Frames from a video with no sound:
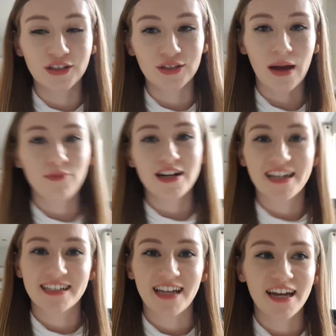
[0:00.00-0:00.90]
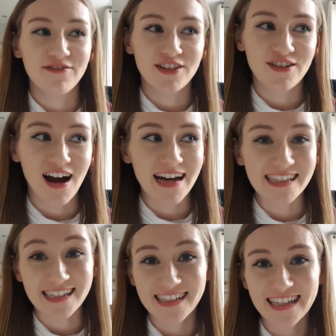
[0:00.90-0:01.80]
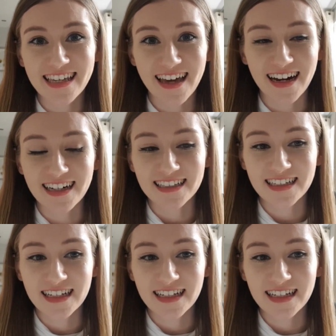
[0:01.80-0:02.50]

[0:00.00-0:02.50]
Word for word: so I'm really excited for you guys to see that.